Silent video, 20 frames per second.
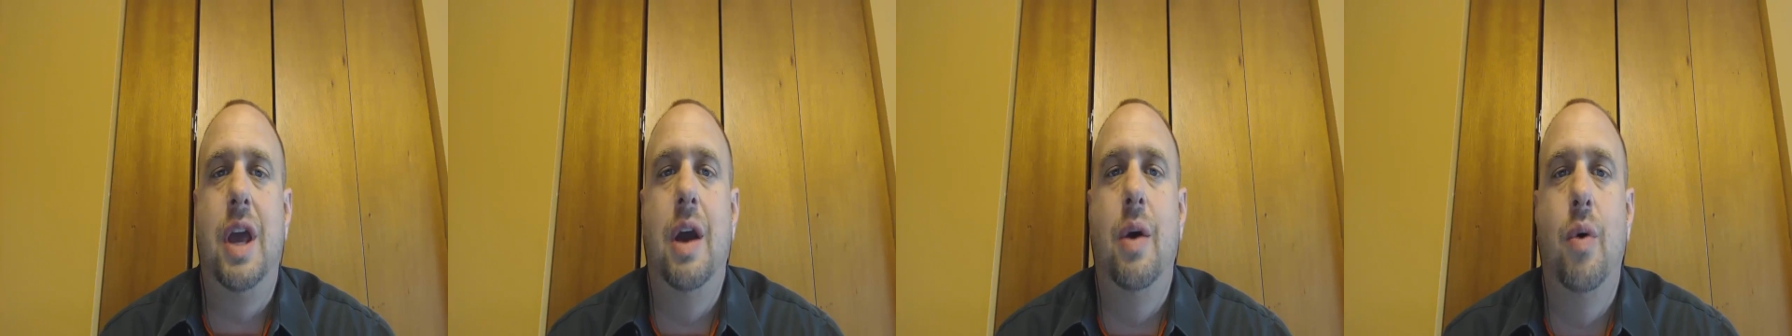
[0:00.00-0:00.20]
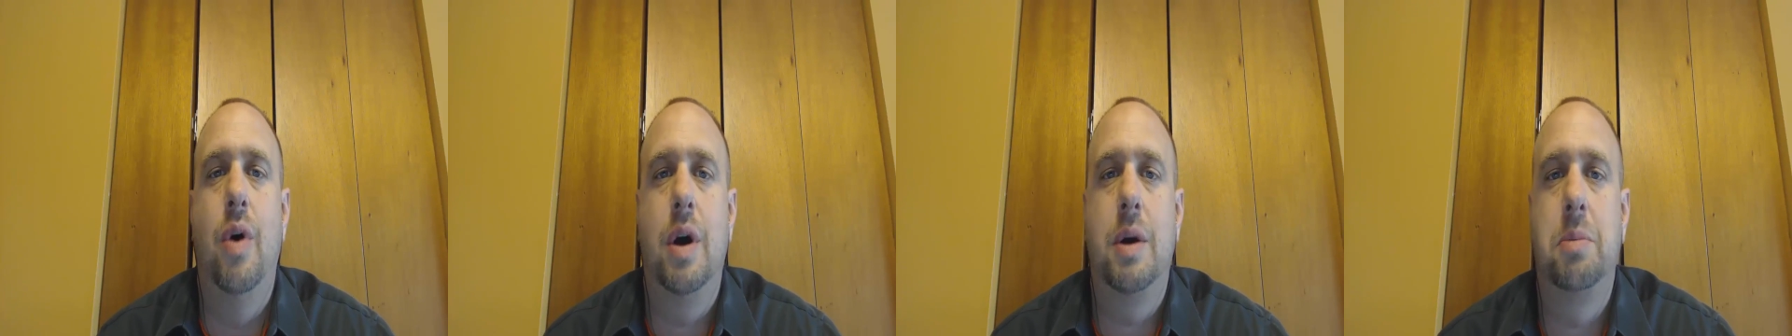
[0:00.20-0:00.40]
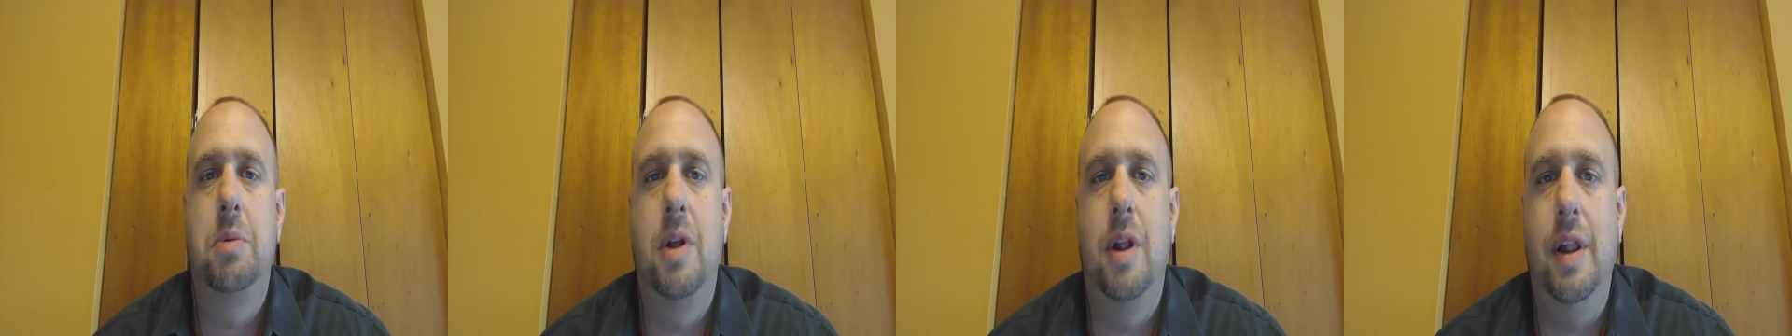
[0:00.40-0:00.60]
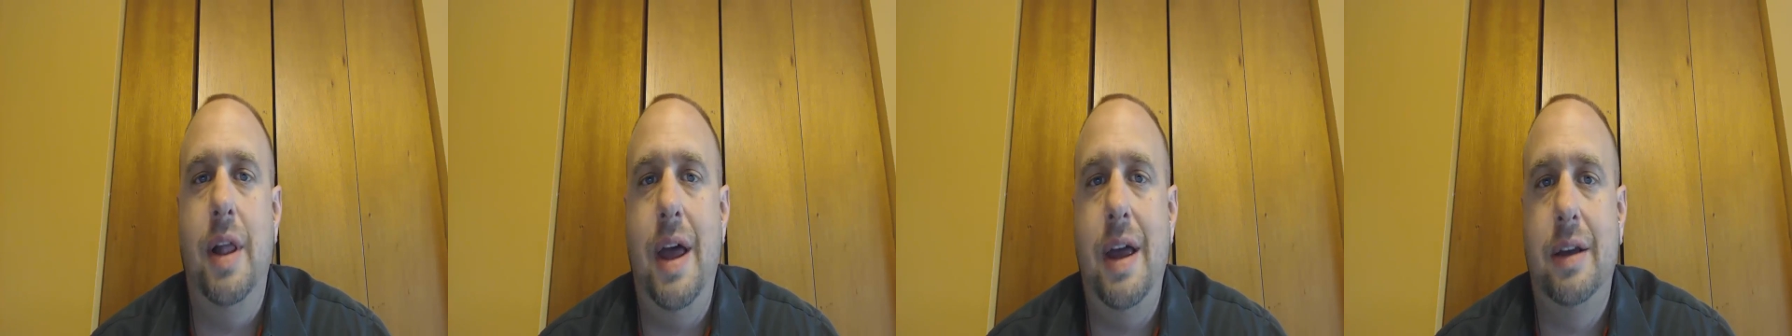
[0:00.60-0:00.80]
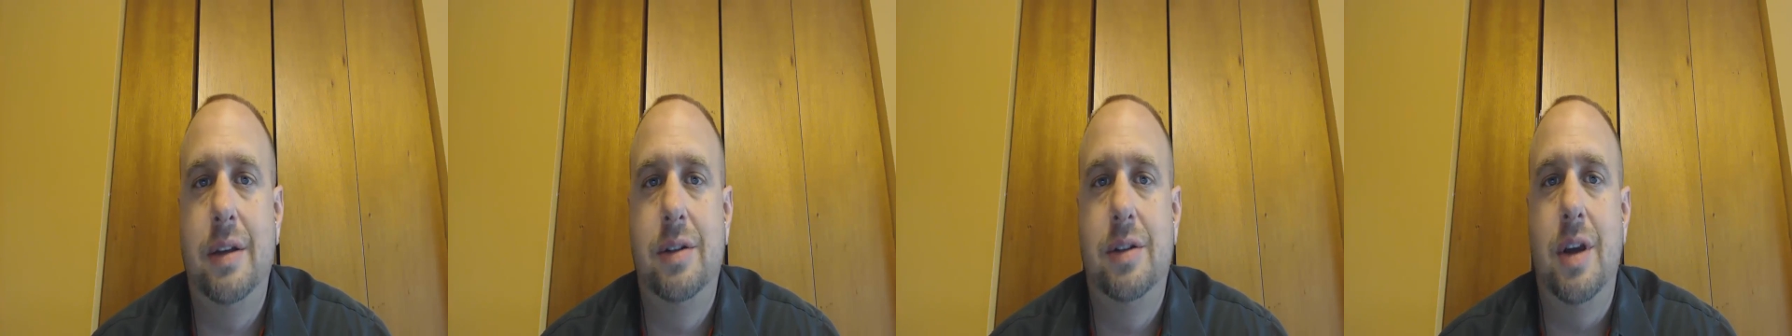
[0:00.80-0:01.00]
welcome to the
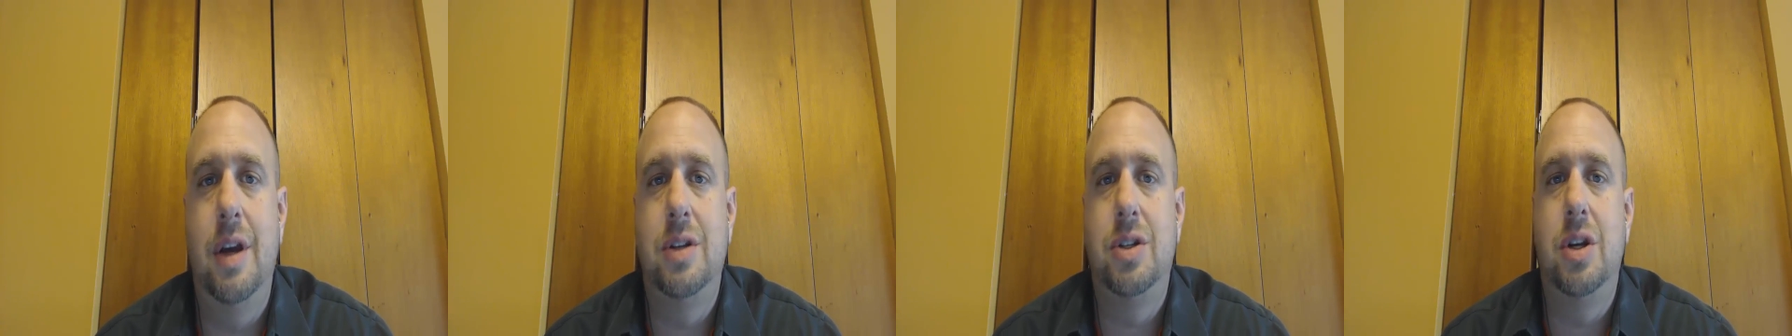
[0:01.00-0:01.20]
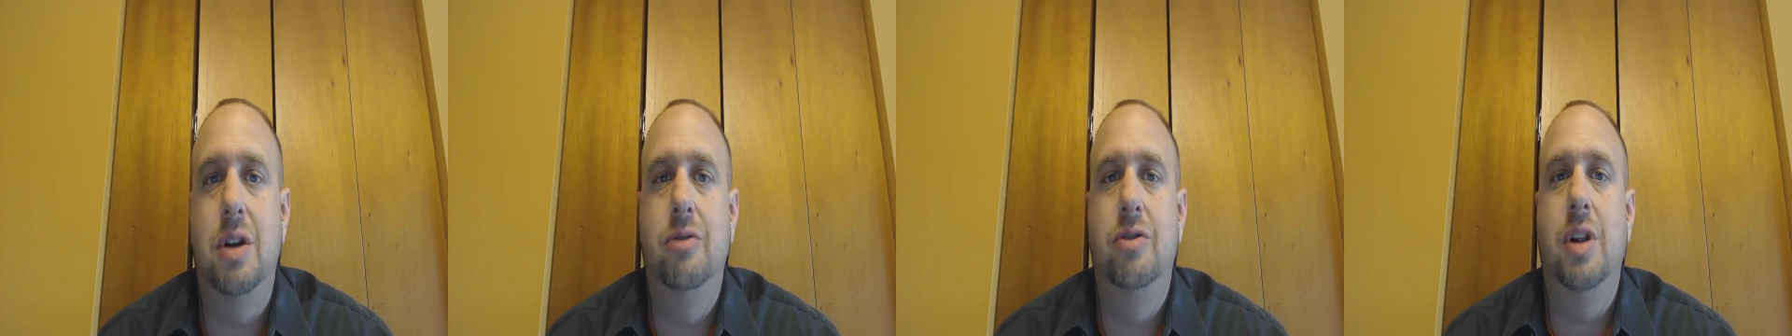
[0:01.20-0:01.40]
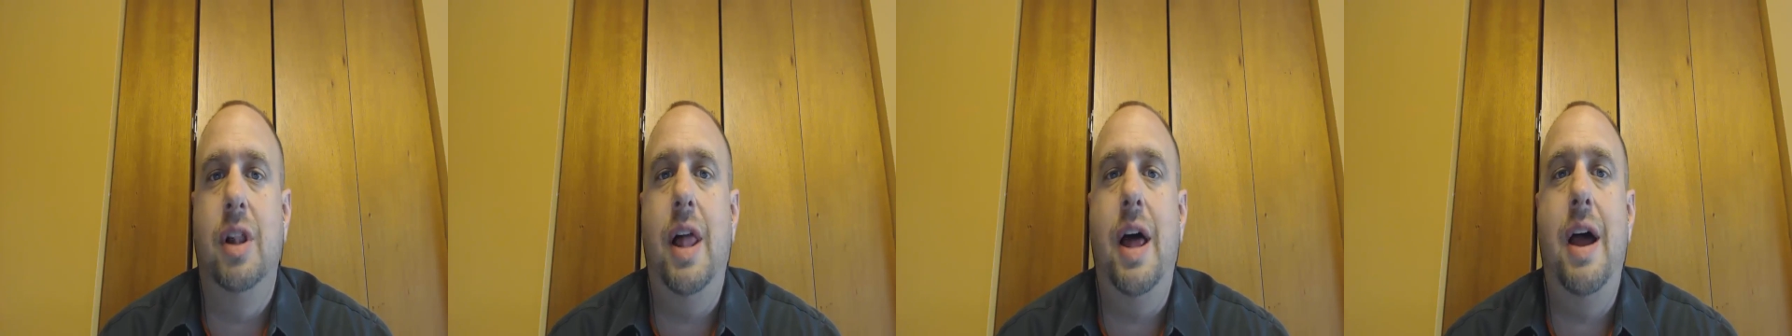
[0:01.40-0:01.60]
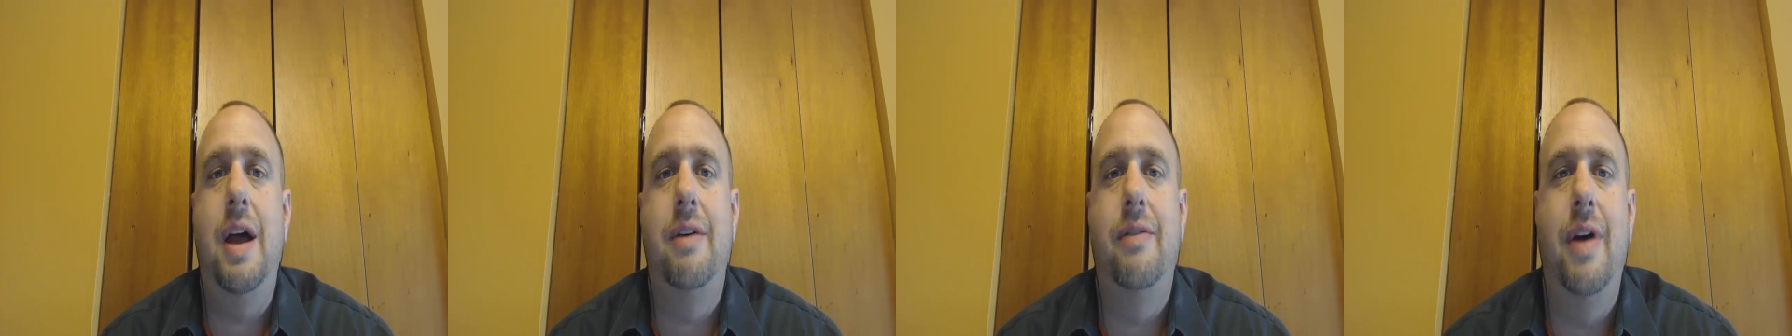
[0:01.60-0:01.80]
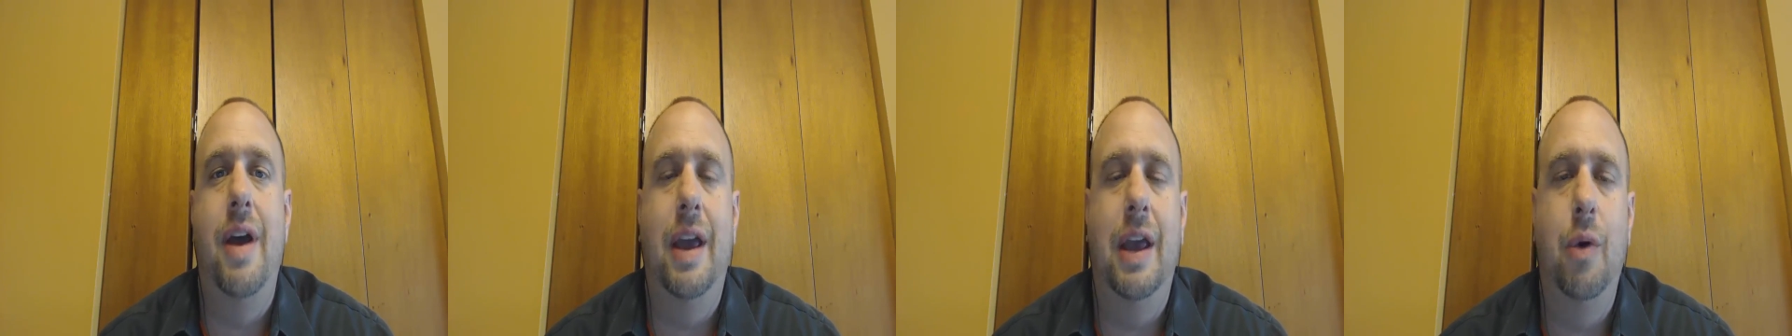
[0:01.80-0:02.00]
last session of July
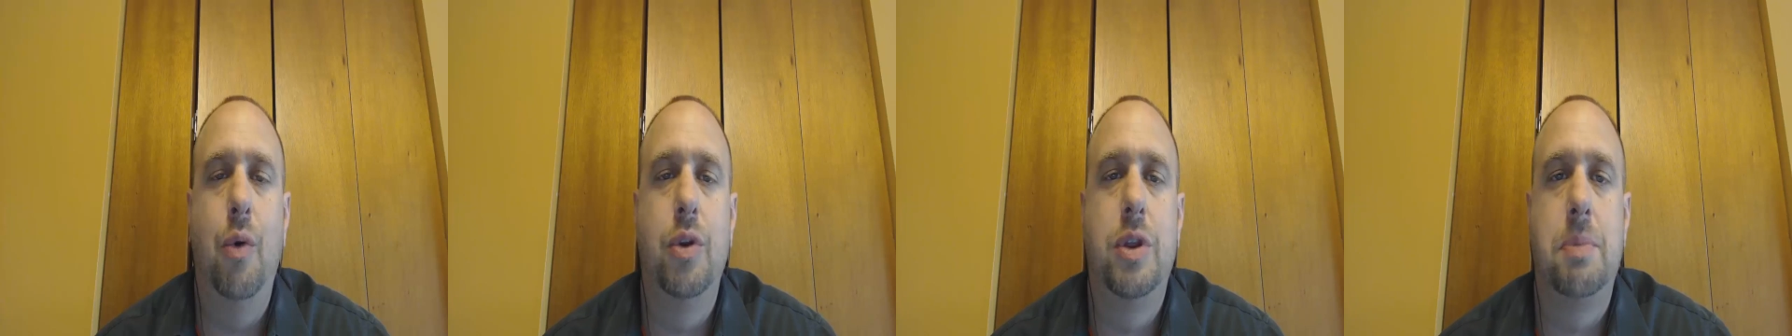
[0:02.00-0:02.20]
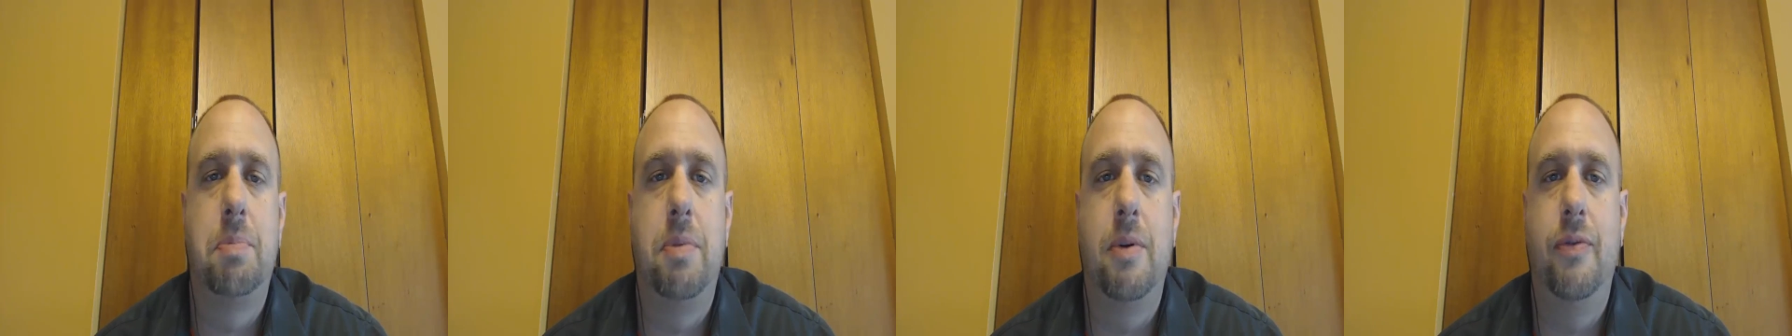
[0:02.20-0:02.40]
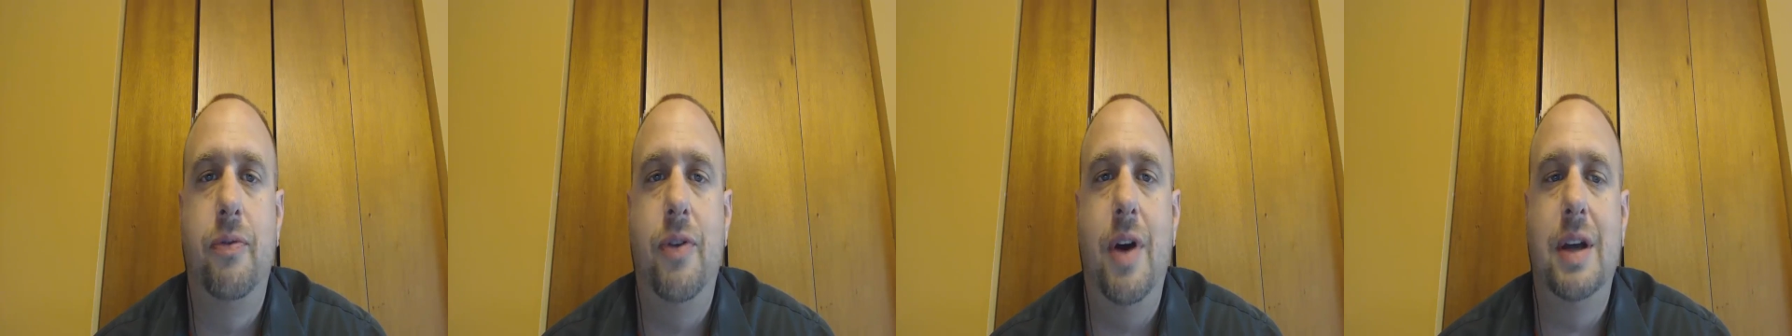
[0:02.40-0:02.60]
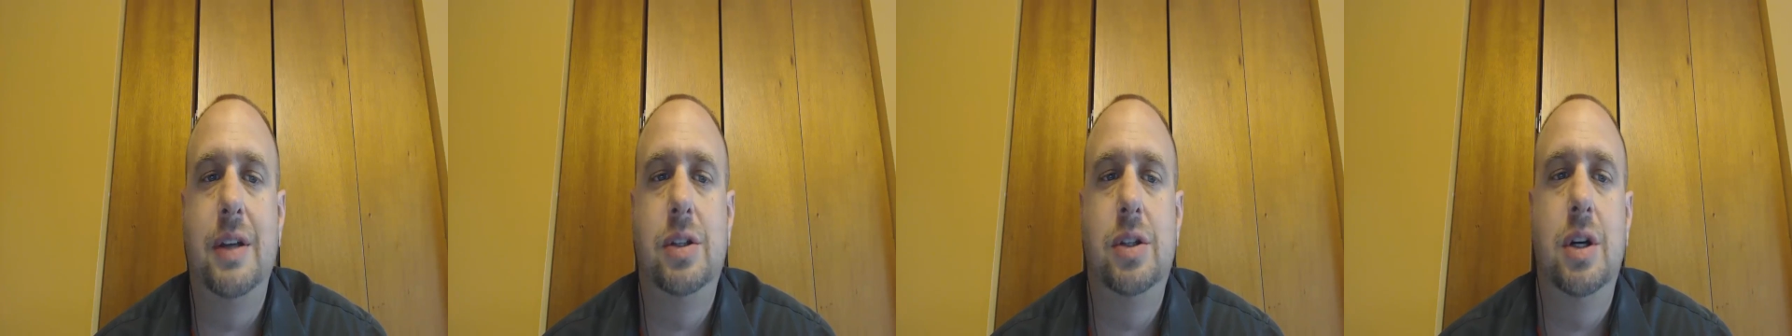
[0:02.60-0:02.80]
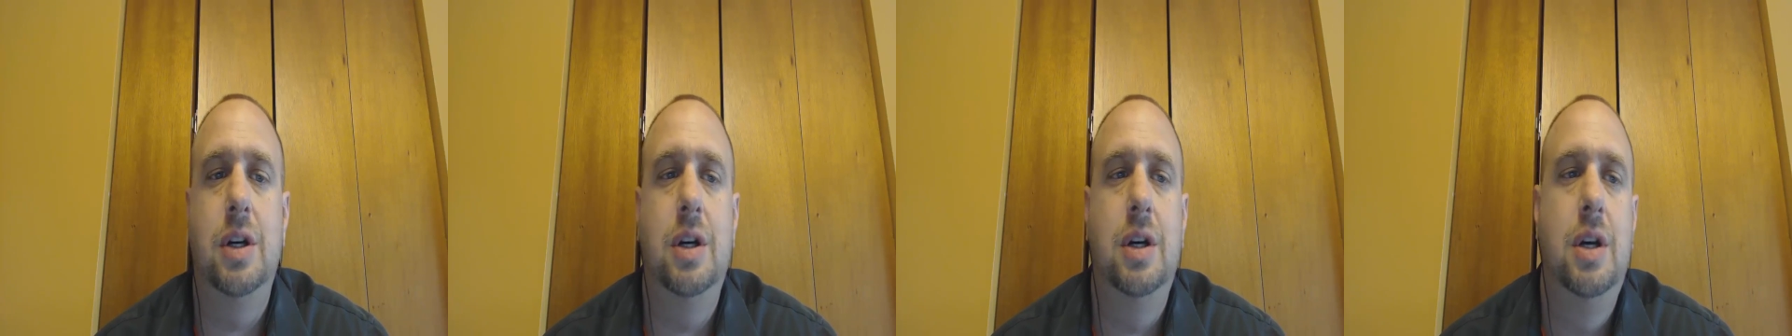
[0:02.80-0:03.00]
of Hanging with the
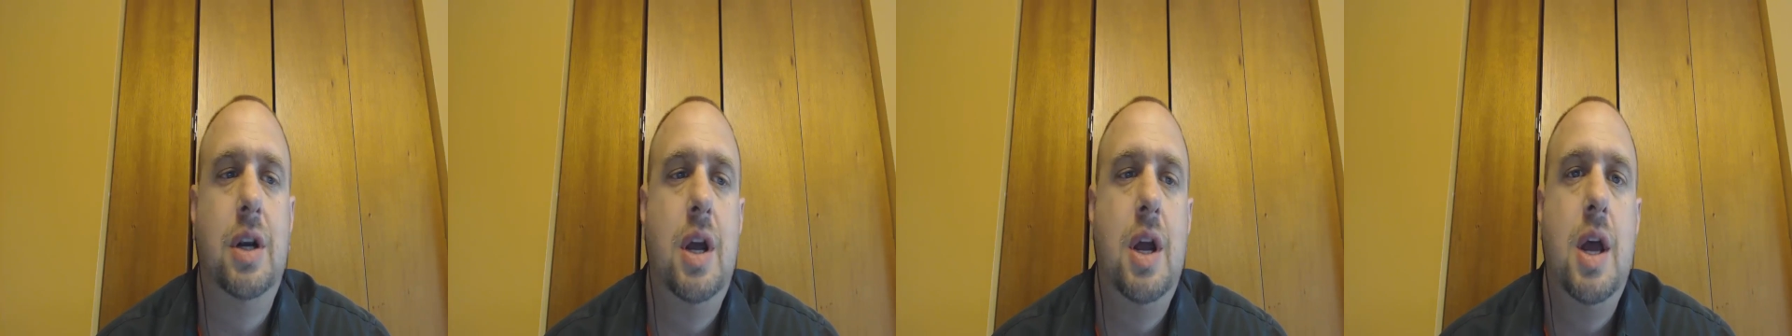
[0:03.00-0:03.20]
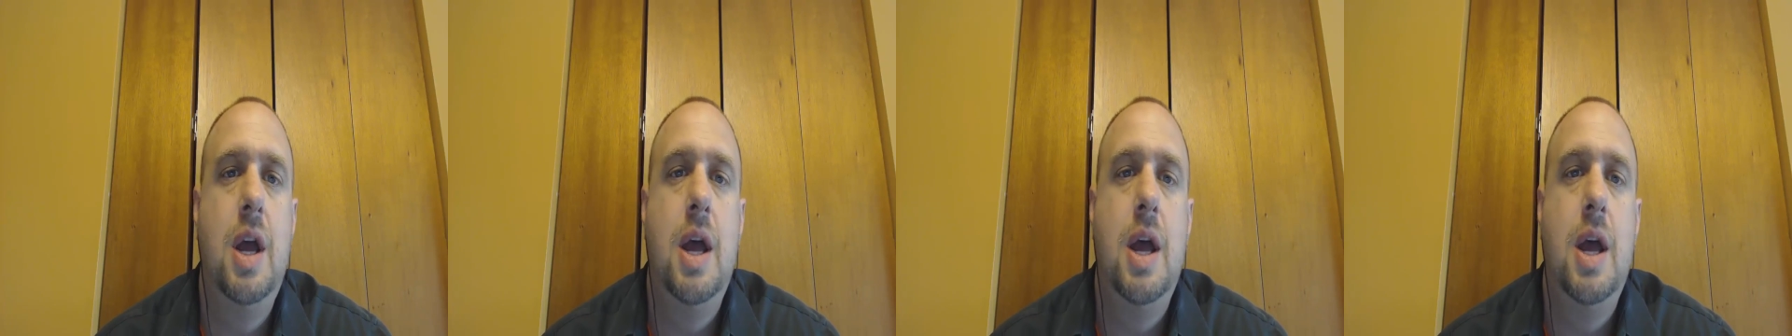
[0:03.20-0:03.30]
Professor.